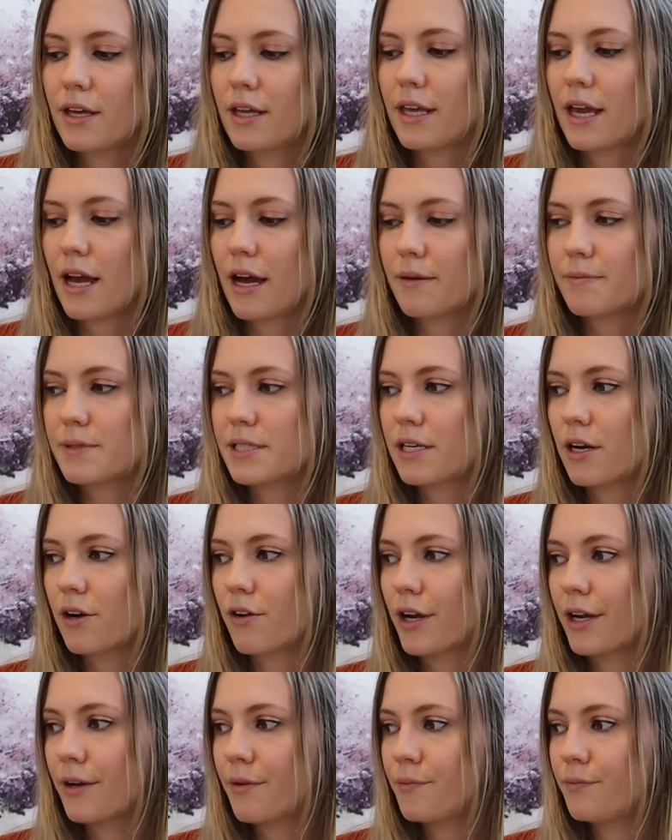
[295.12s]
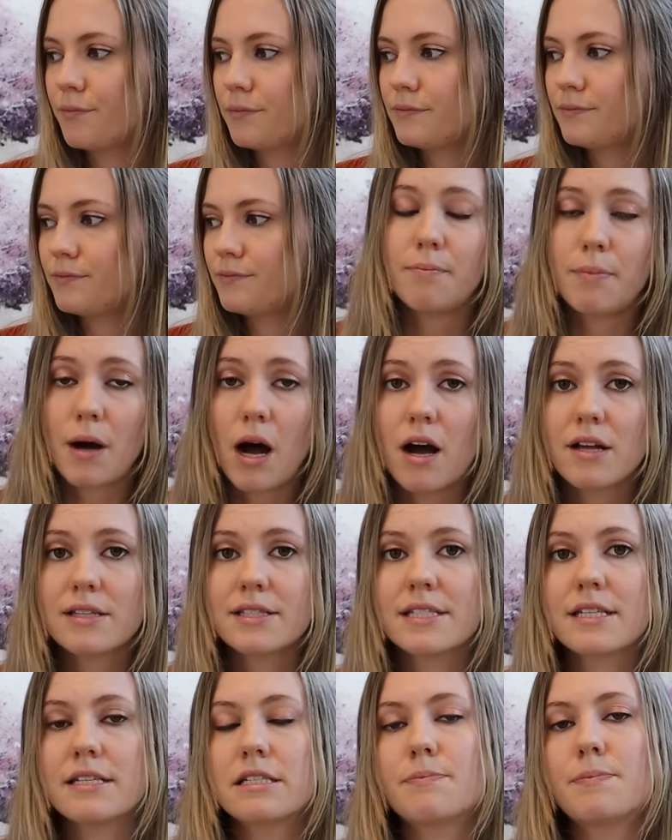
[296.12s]
Yeah, I'm stuttering.
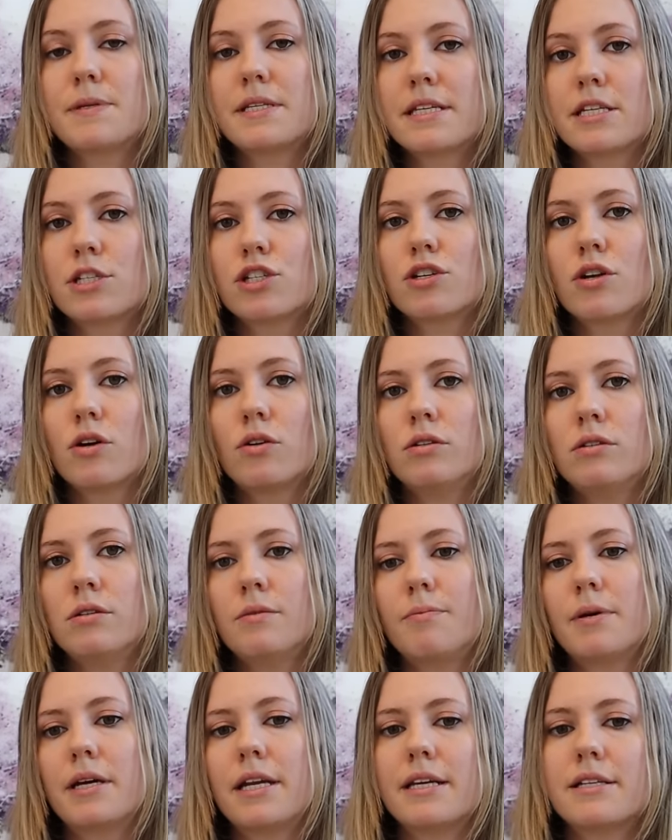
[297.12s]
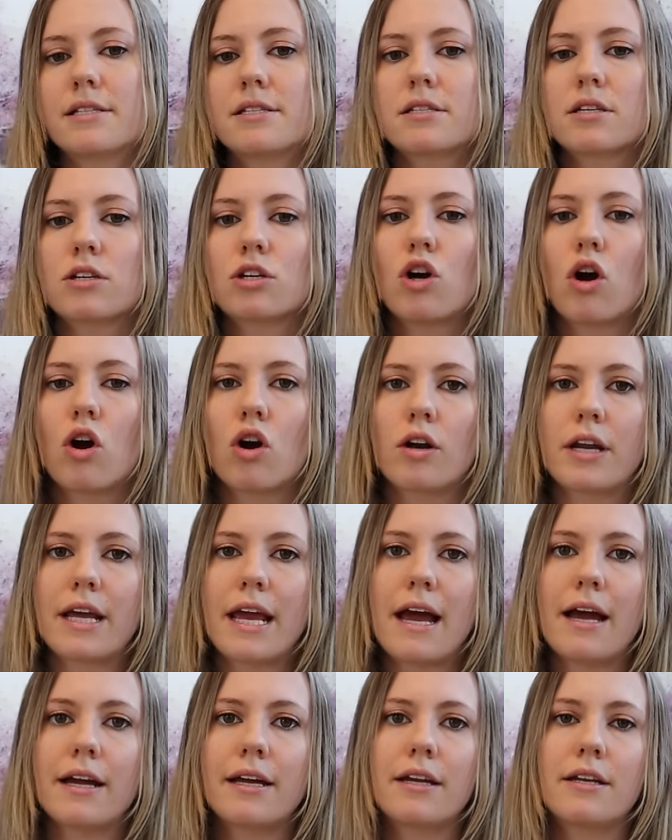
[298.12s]
POTS is positional, but it's
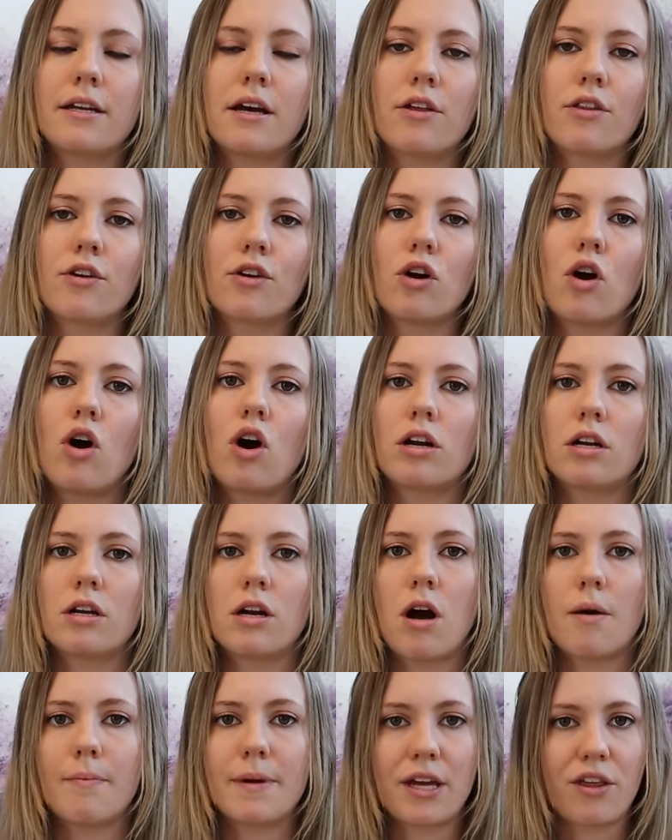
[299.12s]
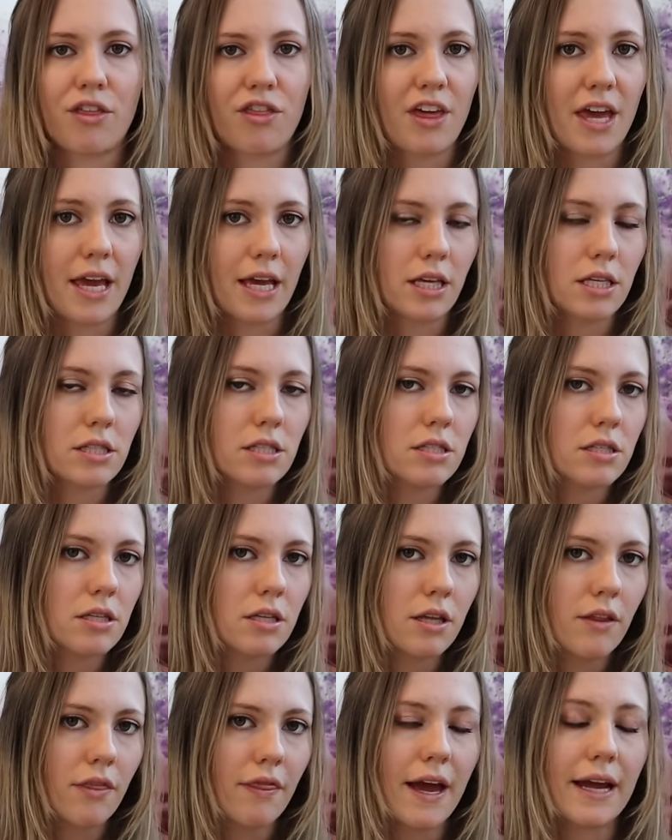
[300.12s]
cardiac and other autonomic things
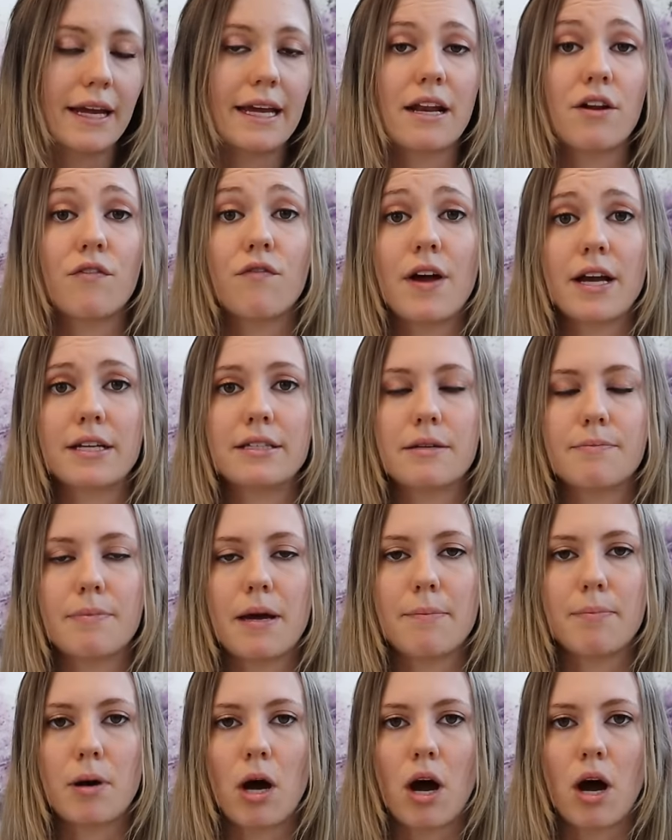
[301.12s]
that get affected by